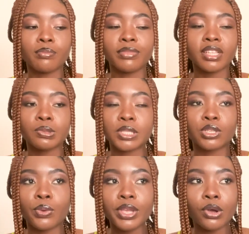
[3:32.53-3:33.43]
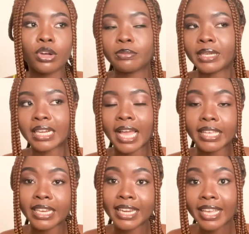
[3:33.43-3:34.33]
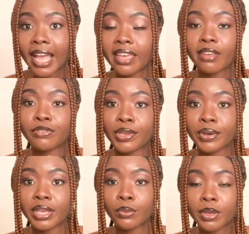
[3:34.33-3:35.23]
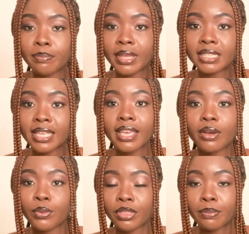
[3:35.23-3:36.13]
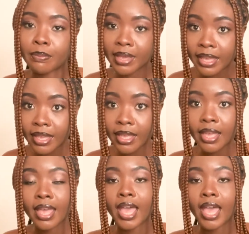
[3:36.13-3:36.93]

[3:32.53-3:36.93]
that's what's going on, but luckily I have your equipment here with me,